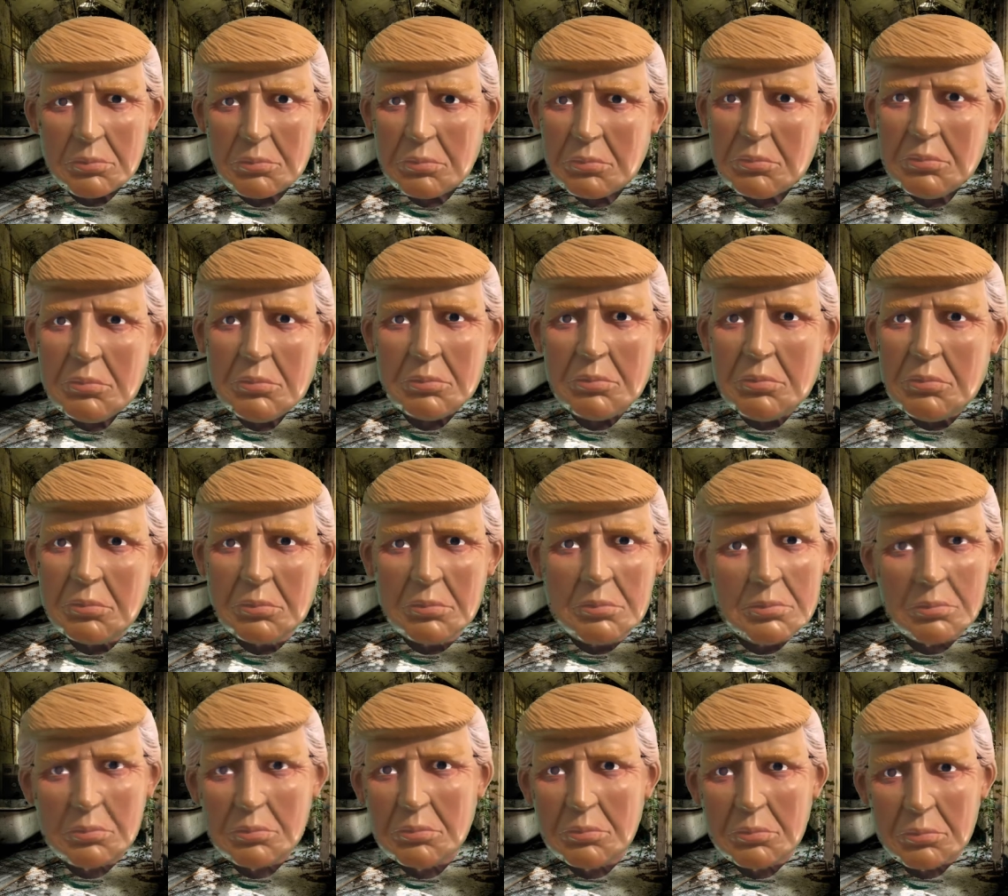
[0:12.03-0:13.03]
So you're
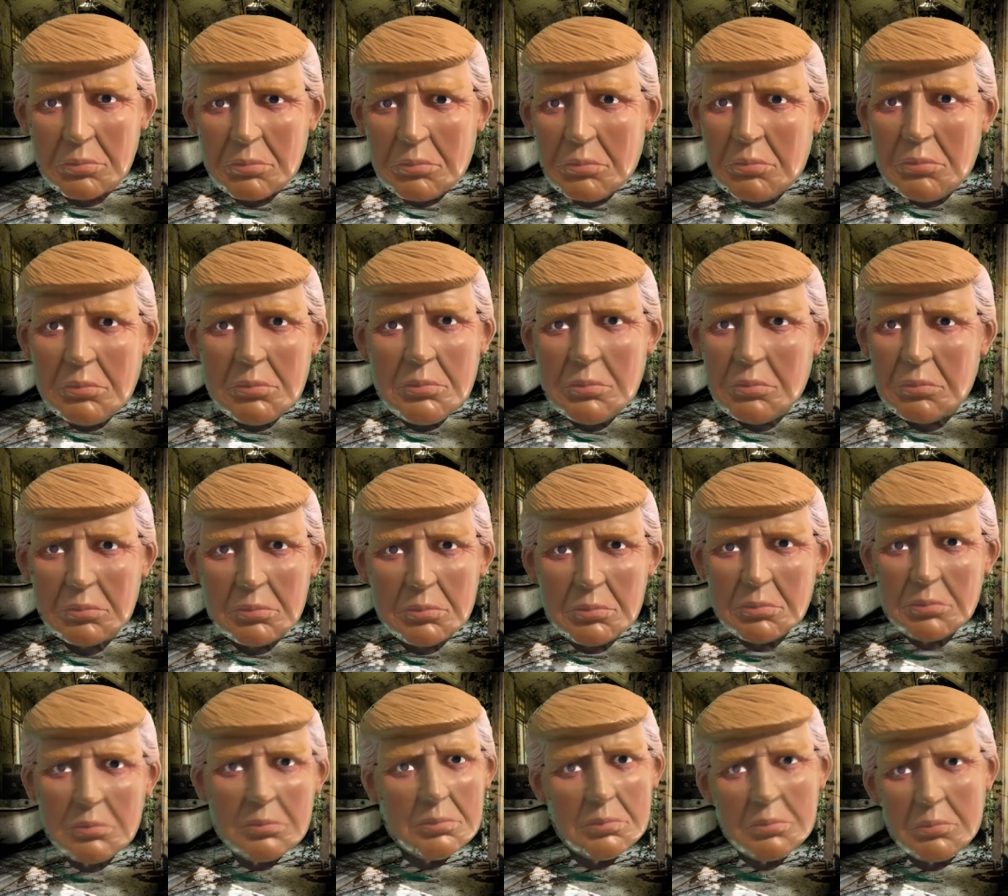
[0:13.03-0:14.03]
never going to see it
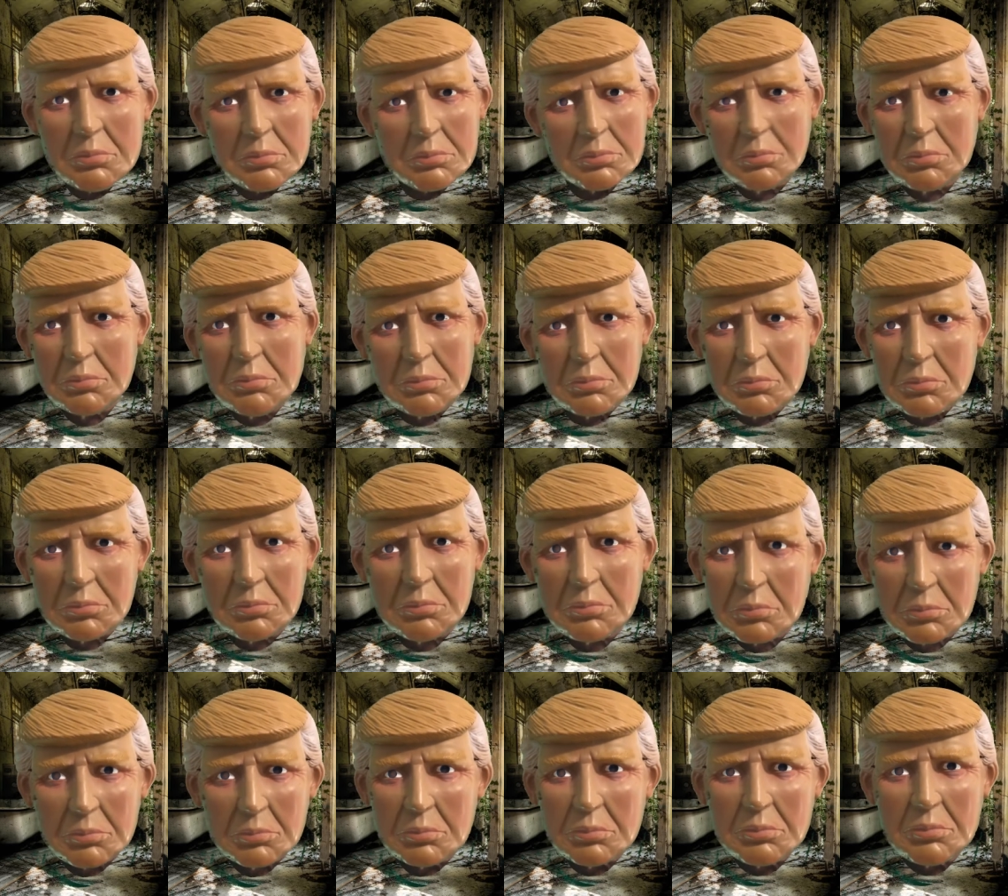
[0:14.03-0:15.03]
because I'm blocking
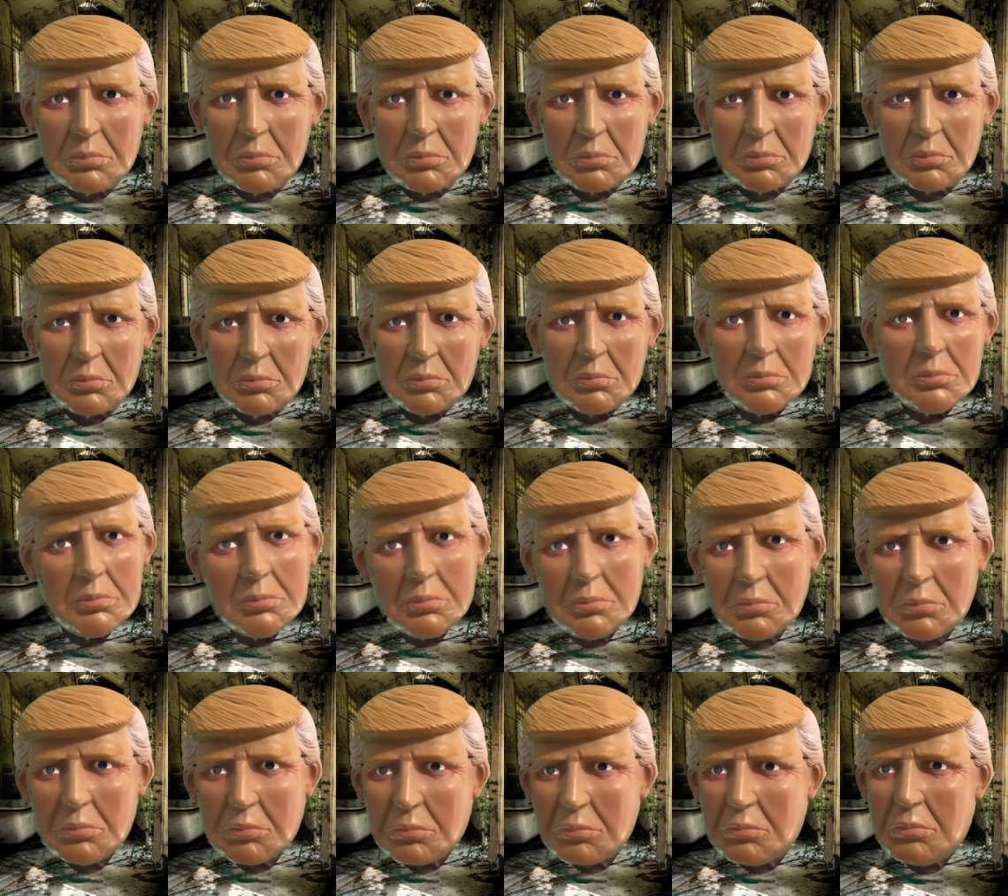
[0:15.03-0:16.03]
everything. I
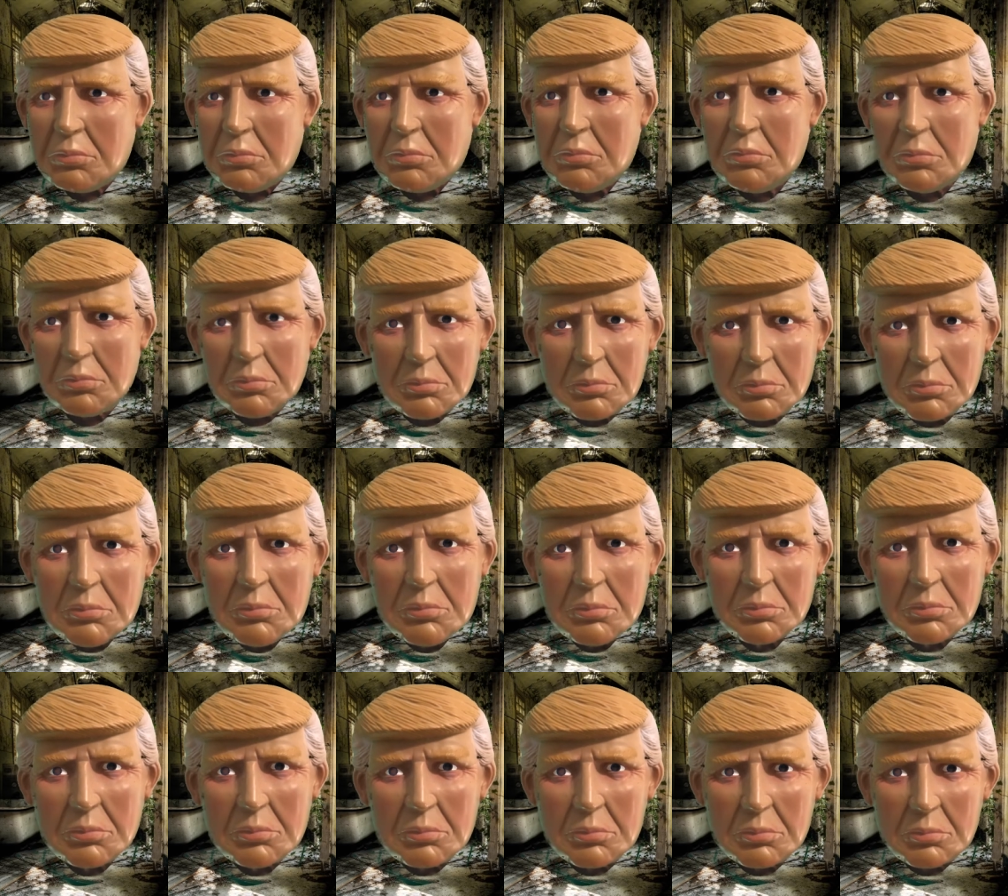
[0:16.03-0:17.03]
got the Supreme
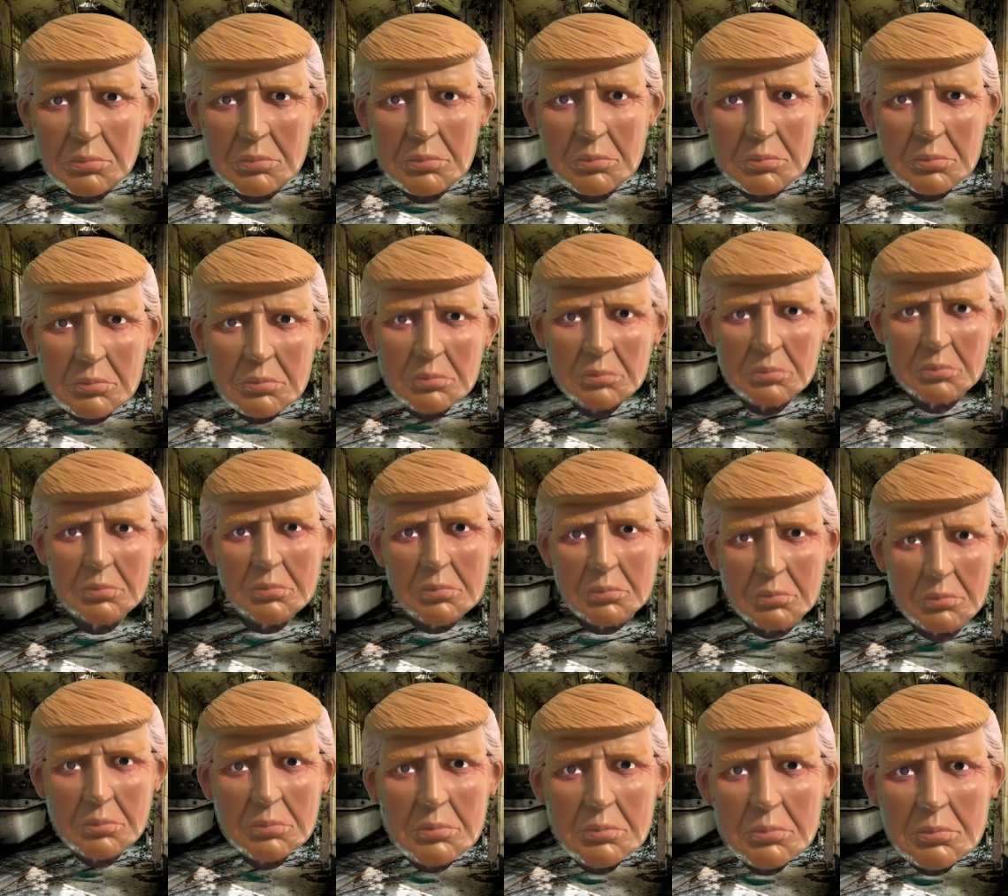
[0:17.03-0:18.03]
Court. I
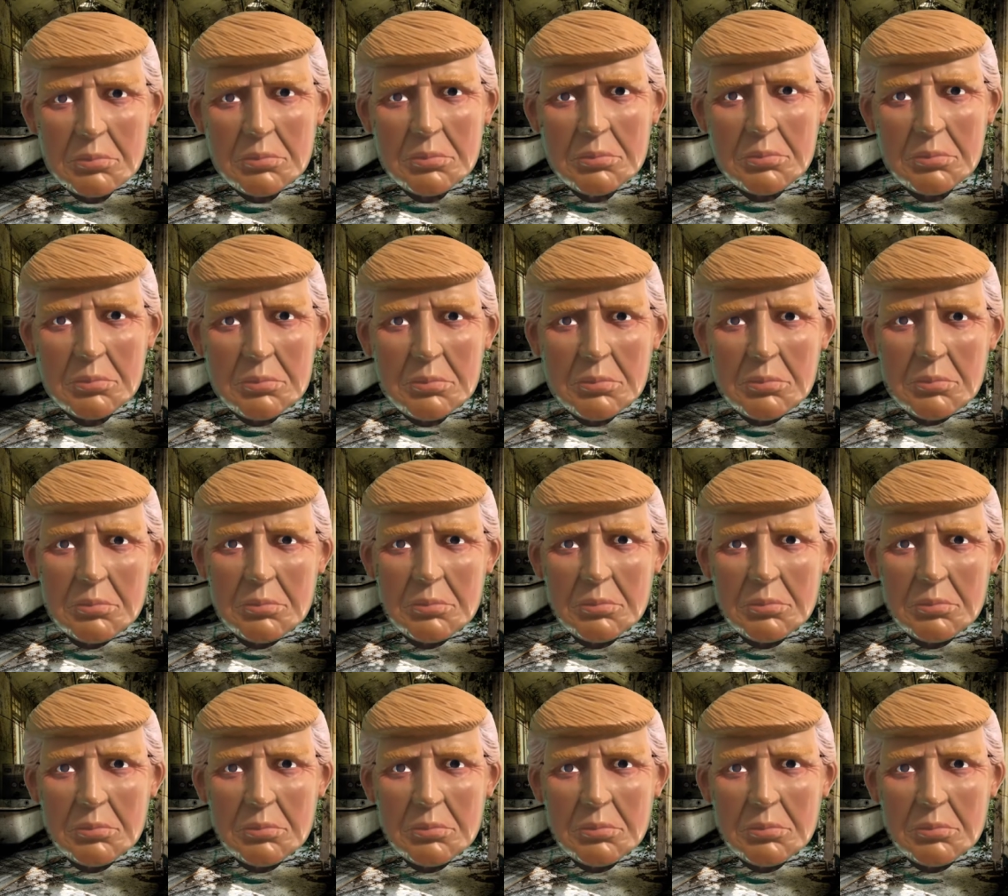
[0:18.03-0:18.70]
appointed the judges.